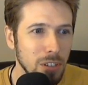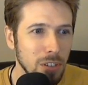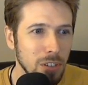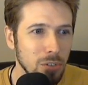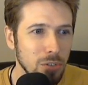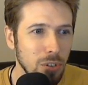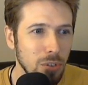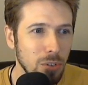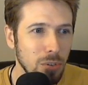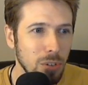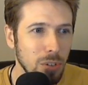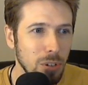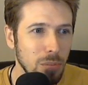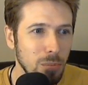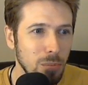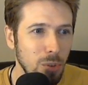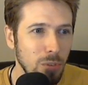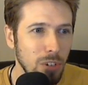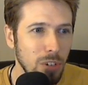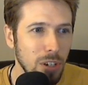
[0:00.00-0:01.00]
So then
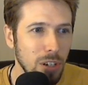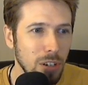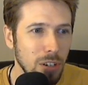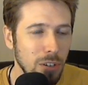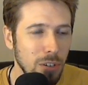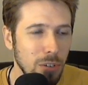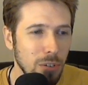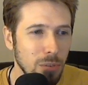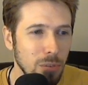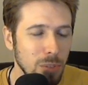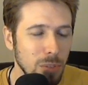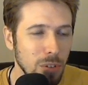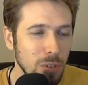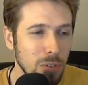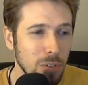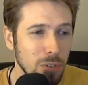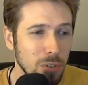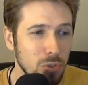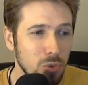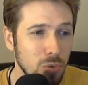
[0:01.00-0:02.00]
moving on here to the
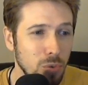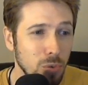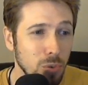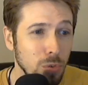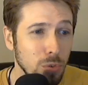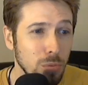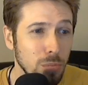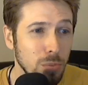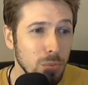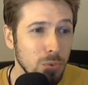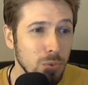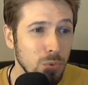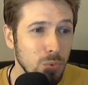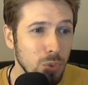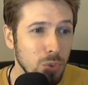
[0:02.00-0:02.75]
mythic troops,